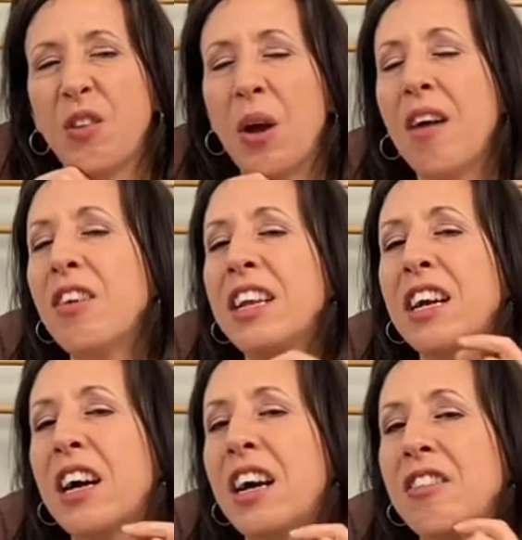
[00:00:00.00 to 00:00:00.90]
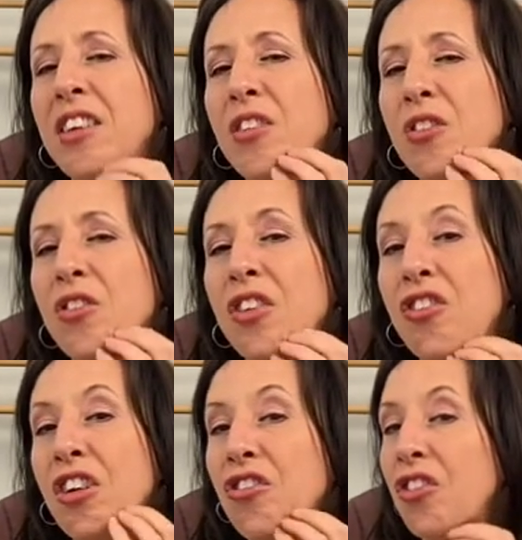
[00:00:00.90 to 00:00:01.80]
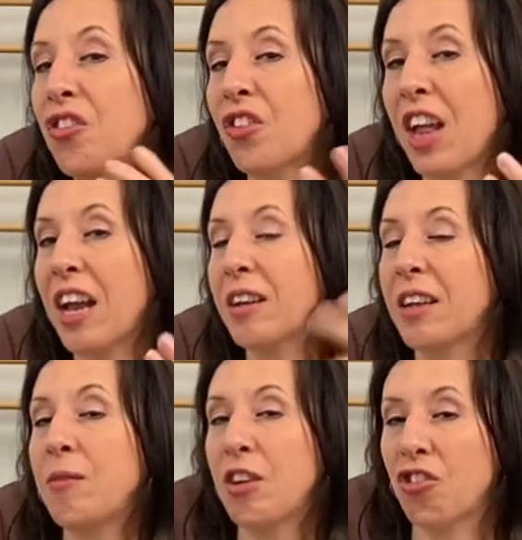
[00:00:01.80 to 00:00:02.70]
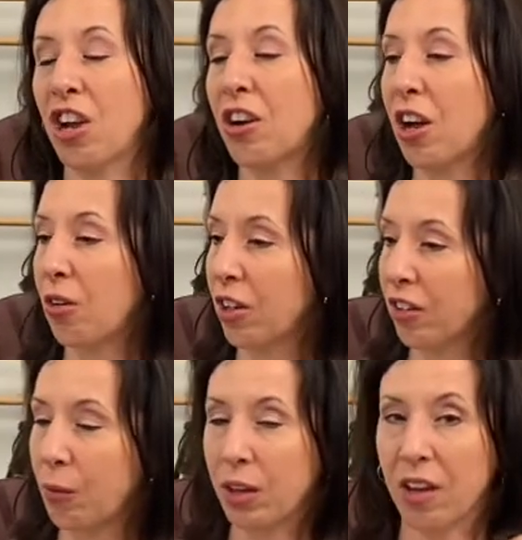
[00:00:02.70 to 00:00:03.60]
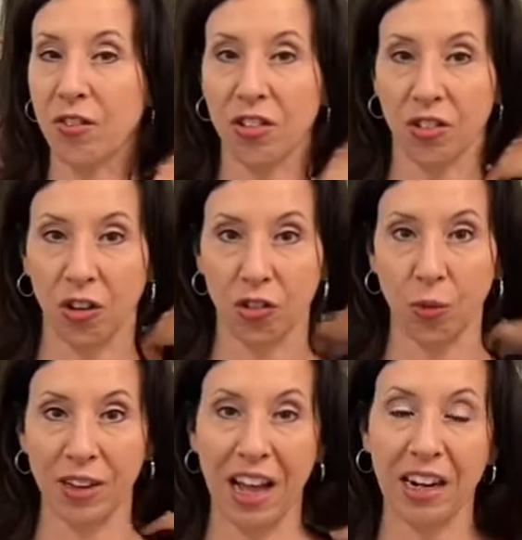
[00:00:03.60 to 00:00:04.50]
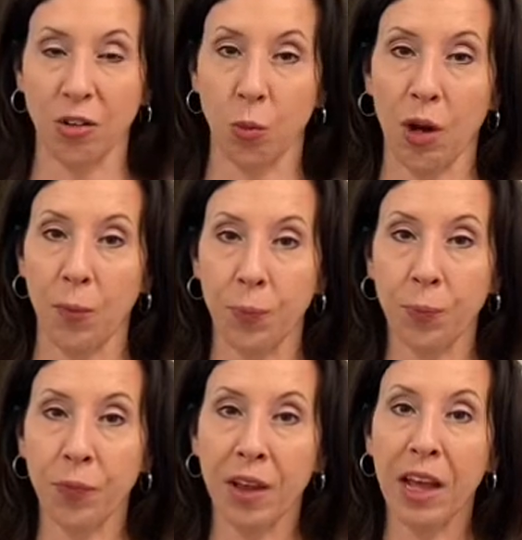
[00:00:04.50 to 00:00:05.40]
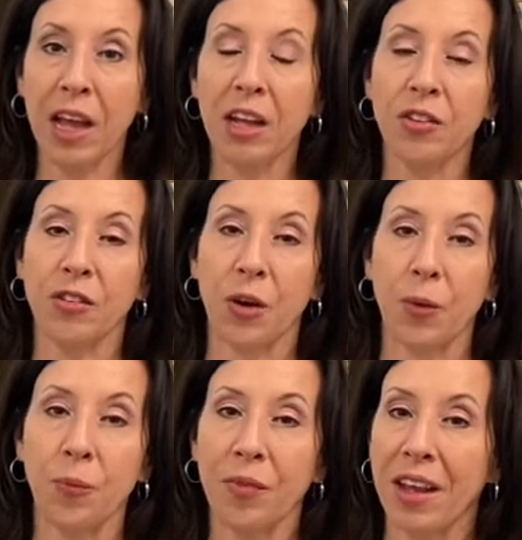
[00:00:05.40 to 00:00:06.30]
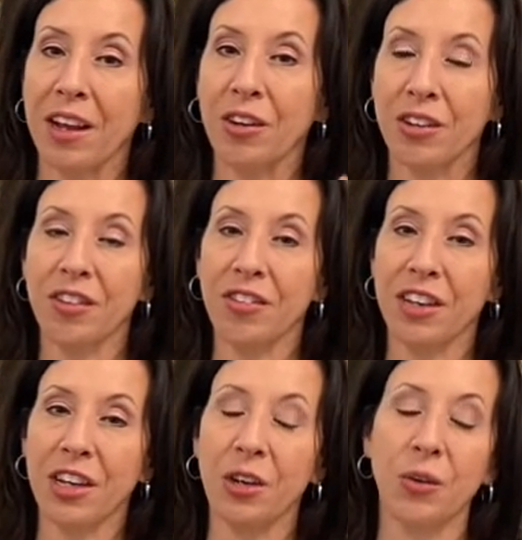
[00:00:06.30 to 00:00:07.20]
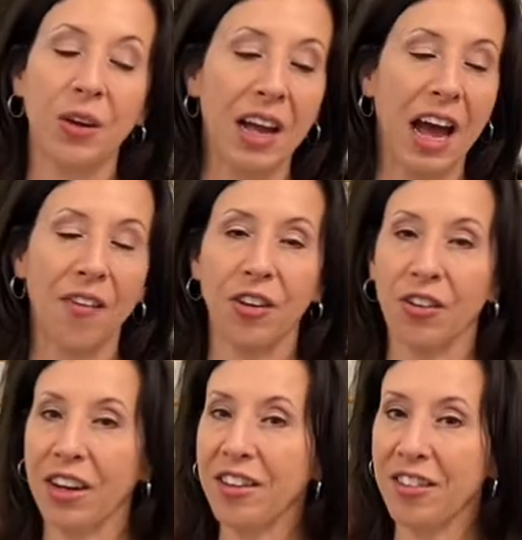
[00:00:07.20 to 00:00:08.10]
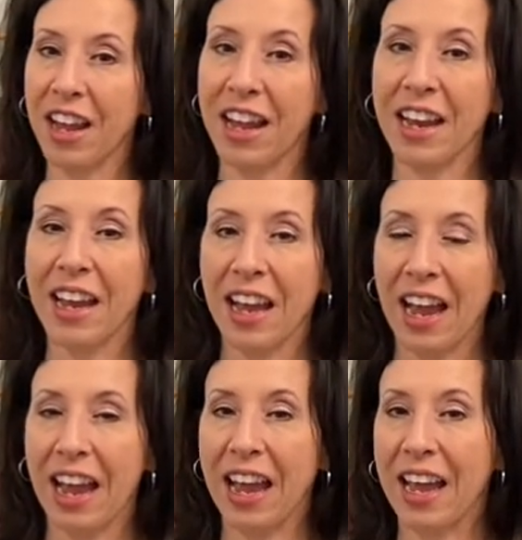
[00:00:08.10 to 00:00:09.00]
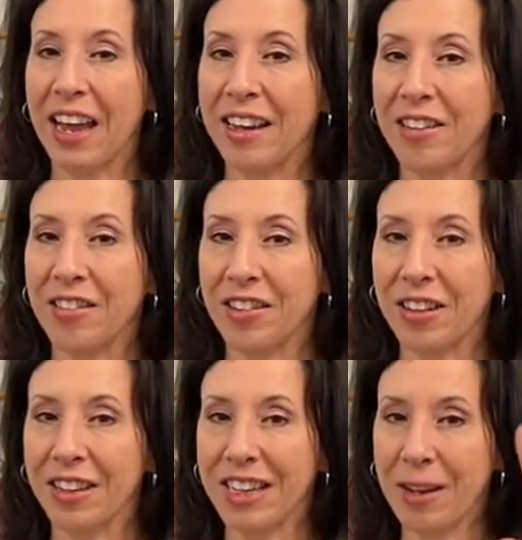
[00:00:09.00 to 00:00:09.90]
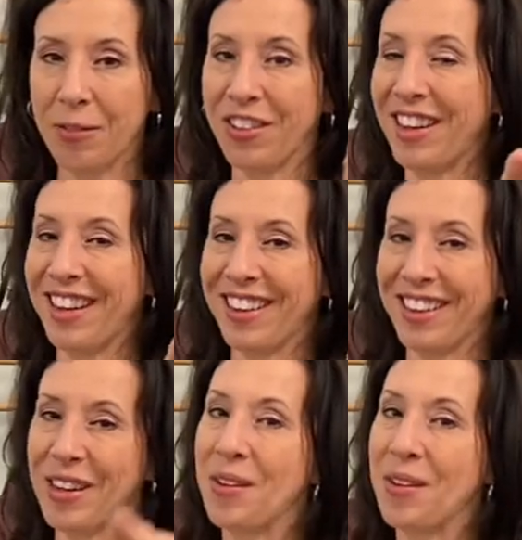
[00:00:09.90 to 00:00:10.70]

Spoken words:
If you have any ideas or suggestions for that, give me a shout out because I would love to start doing that as well. So, good to see you. Have a great day and keep singing.